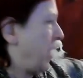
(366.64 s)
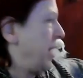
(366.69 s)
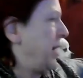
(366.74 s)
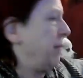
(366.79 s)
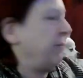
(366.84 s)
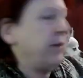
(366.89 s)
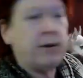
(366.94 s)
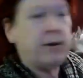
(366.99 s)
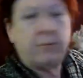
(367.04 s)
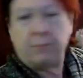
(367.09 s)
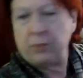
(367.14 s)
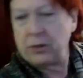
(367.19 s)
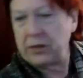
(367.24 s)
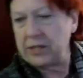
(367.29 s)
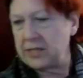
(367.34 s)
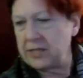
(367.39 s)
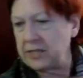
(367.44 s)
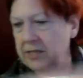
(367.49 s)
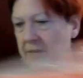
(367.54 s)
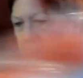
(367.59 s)
And I'm gonna put
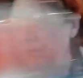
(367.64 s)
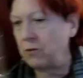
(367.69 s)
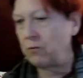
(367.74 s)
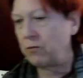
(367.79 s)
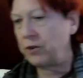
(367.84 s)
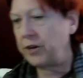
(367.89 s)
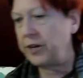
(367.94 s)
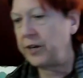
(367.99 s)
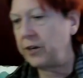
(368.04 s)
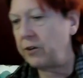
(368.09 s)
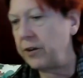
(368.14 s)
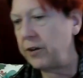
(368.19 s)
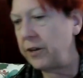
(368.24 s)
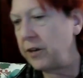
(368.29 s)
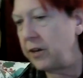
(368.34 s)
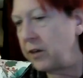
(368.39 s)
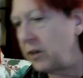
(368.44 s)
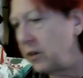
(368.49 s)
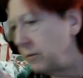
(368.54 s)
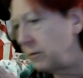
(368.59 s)
this stuff over here in
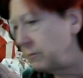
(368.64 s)
a